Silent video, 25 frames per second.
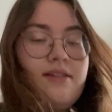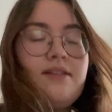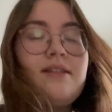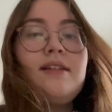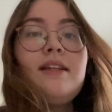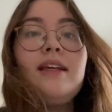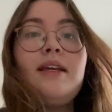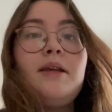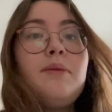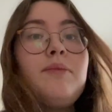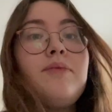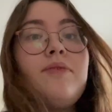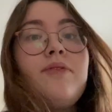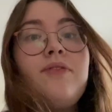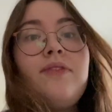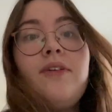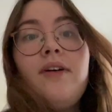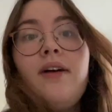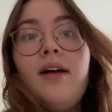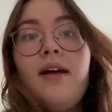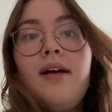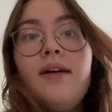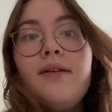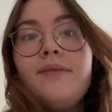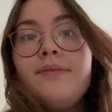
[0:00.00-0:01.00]
sleep
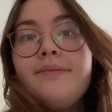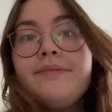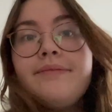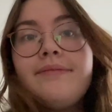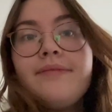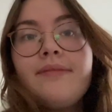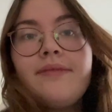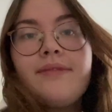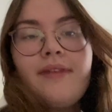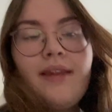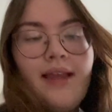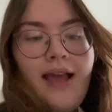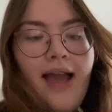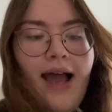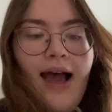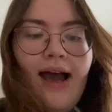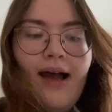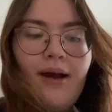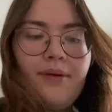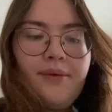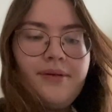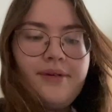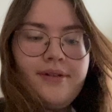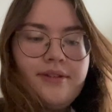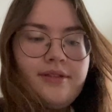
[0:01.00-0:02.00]
for
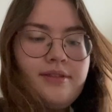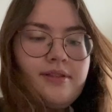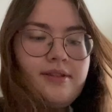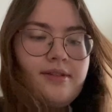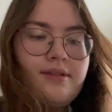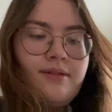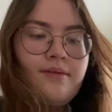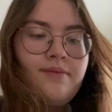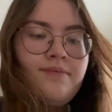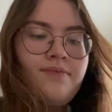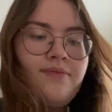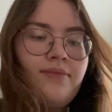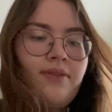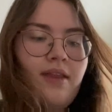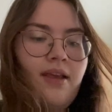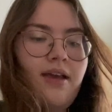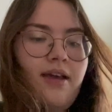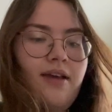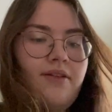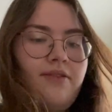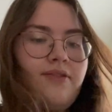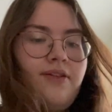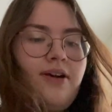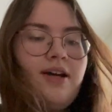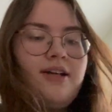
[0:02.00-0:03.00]
hours.
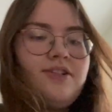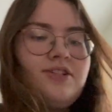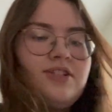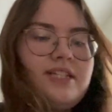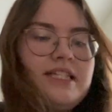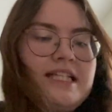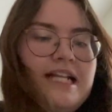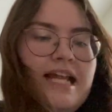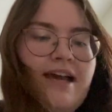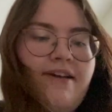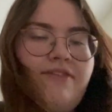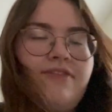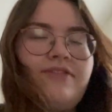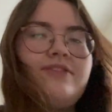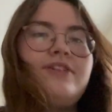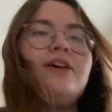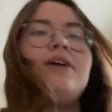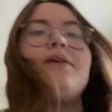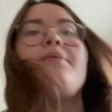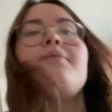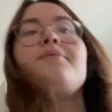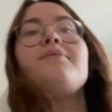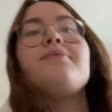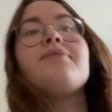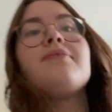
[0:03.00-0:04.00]
If I just left
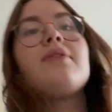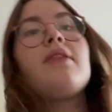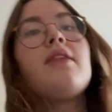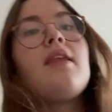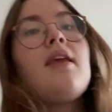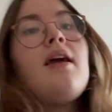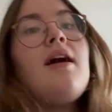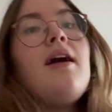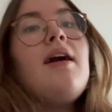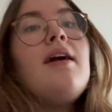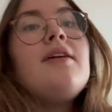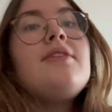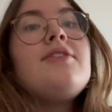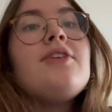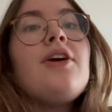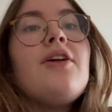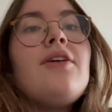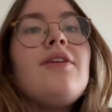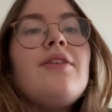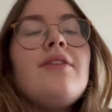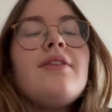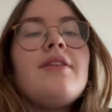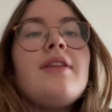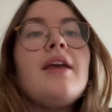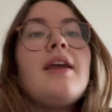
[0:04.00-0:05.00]
him, I
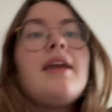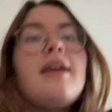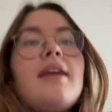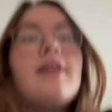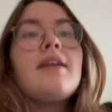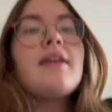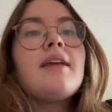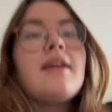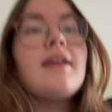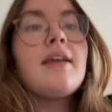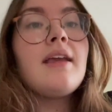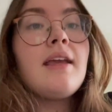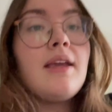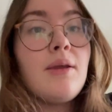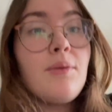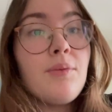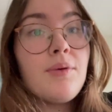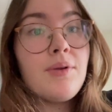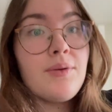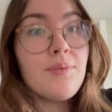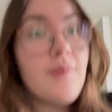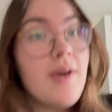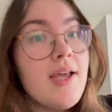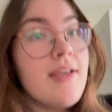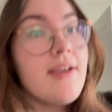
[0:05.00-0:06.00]
don't think he
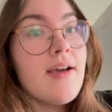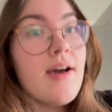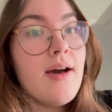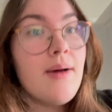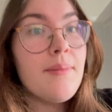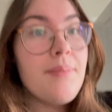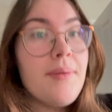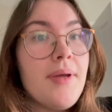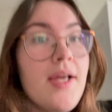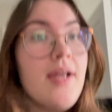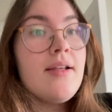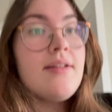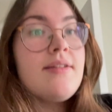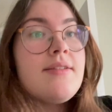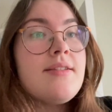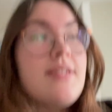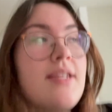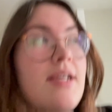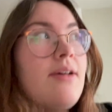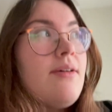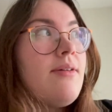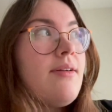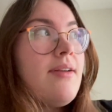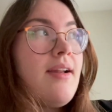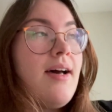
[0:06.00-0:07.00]
would wake up
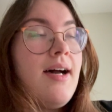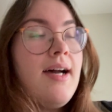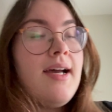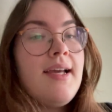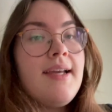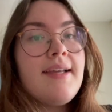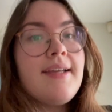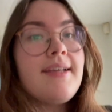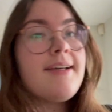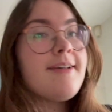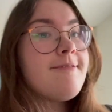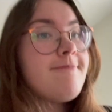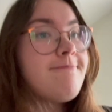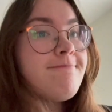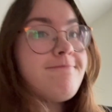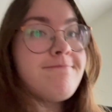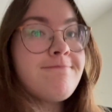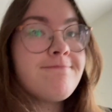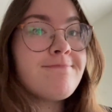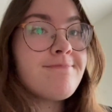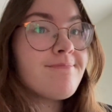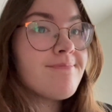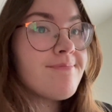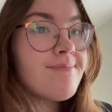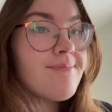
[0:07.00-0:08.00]
until like
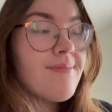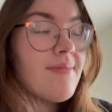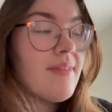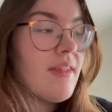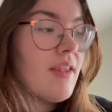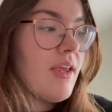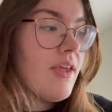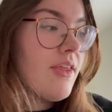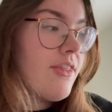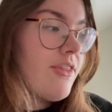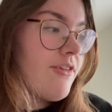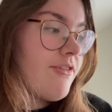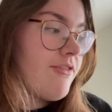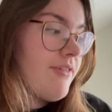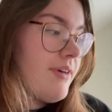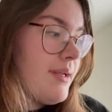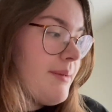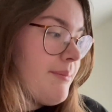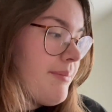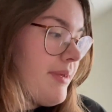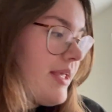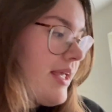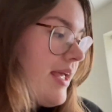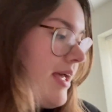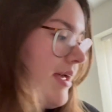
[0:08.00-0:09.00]
3
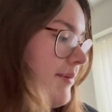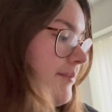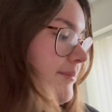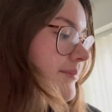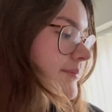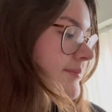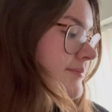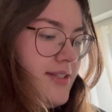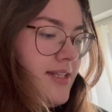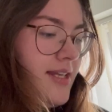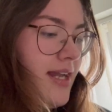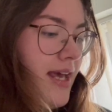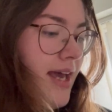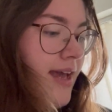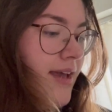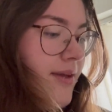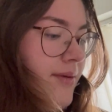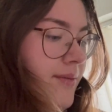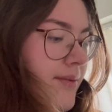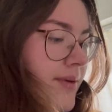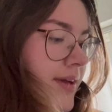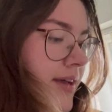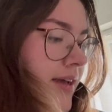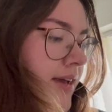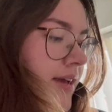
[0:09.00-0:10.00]
p.m. Today
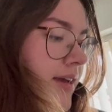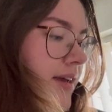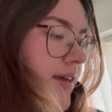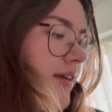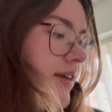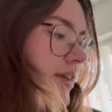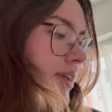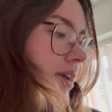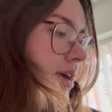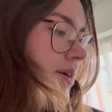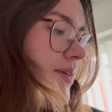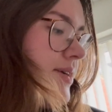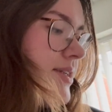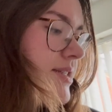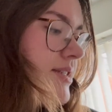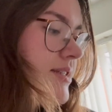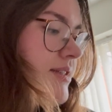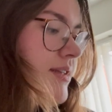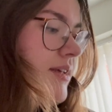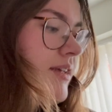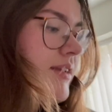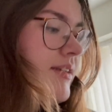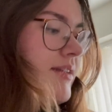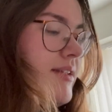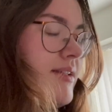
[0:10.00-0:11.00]
we're going
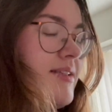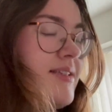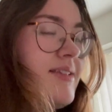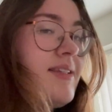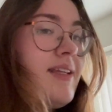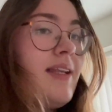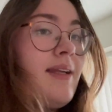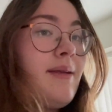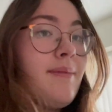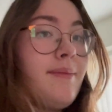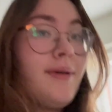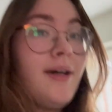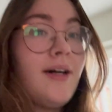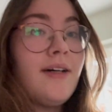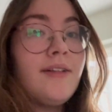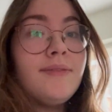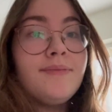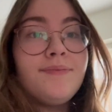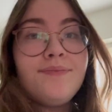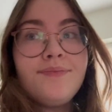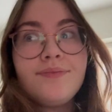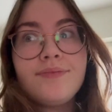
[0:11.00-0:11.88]
to the cinema.